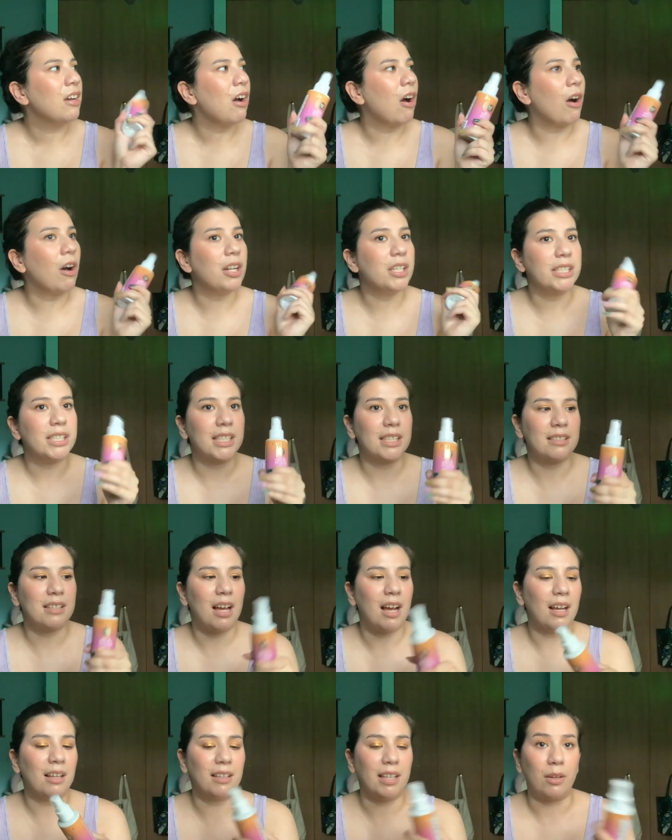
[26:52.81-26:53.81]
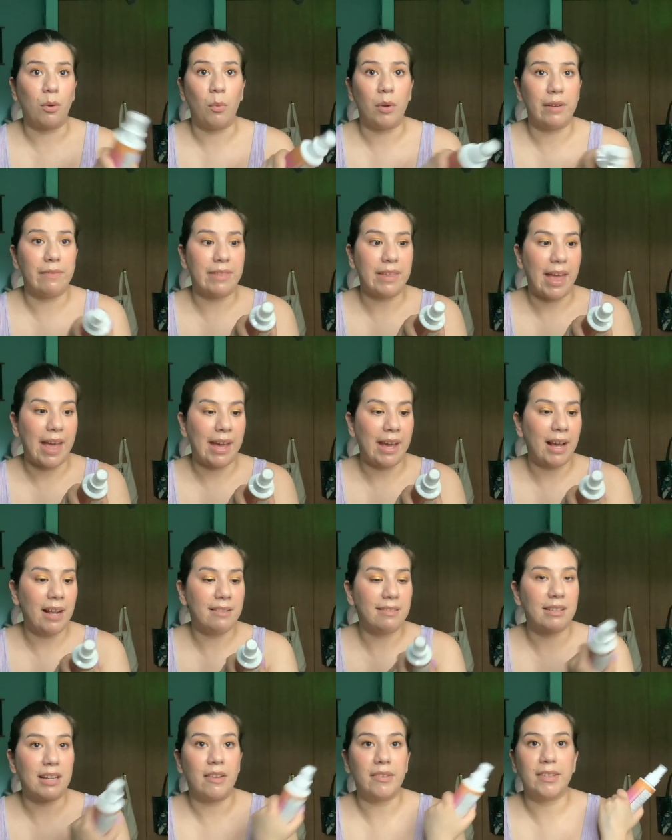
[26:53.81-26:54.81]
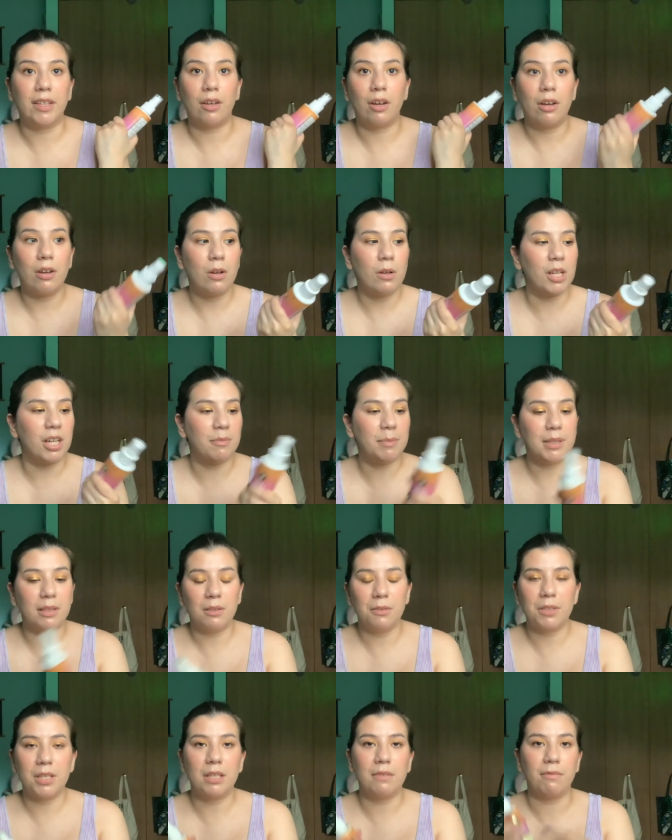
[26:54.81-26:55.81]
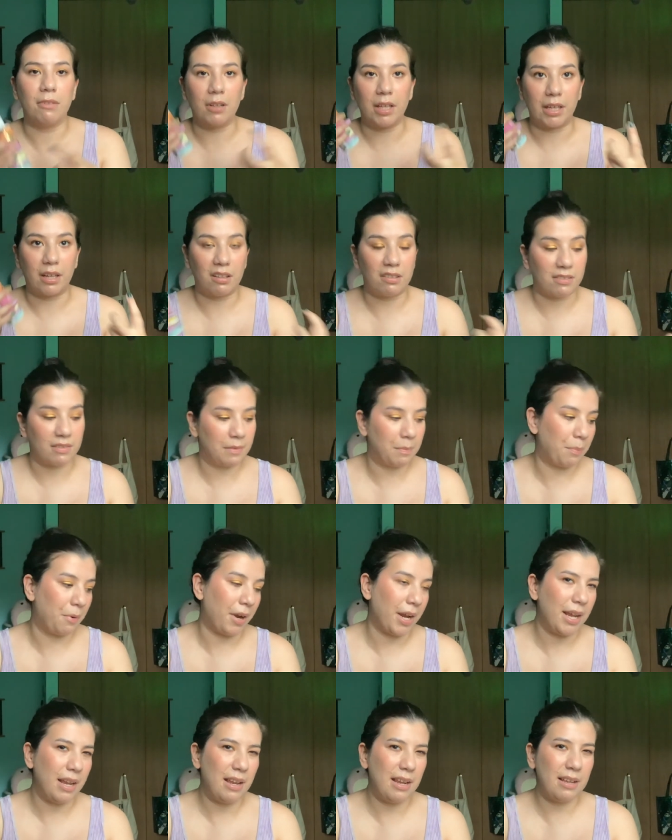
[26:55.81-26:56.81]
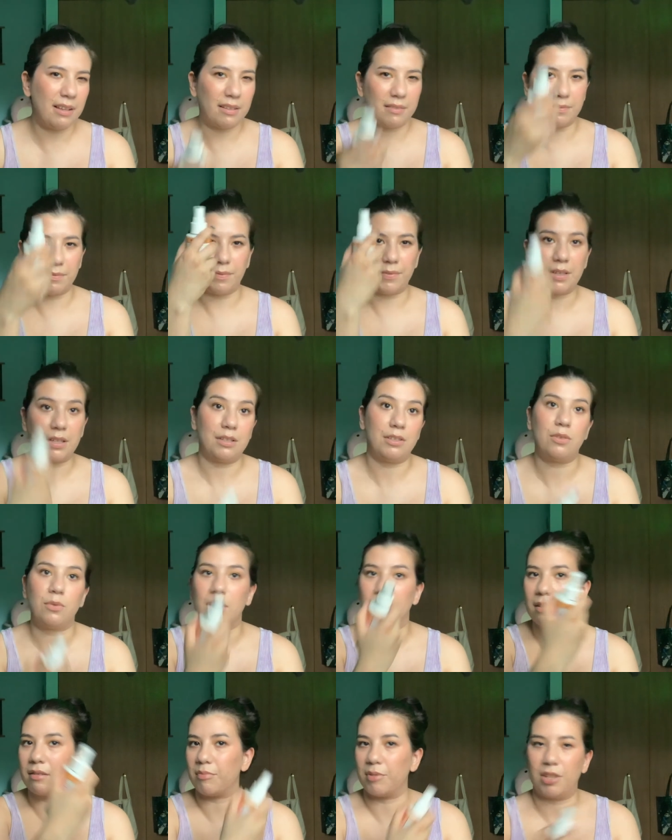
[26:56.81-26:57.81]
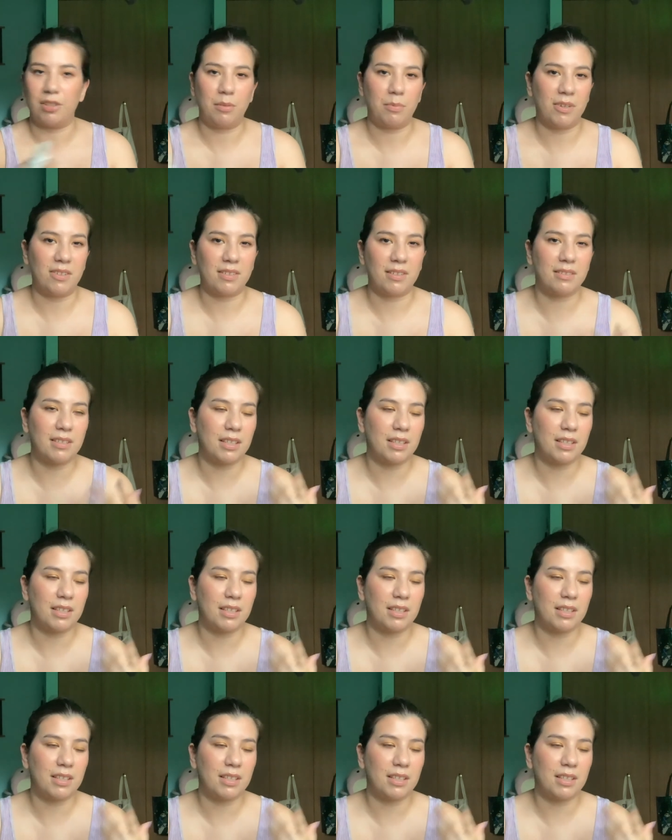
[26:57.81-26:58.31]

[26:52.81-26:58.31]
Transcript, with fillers: on TikTok, like one of the ads, and I was like, oh, I've been looking for like a spray that you can spray on your face, because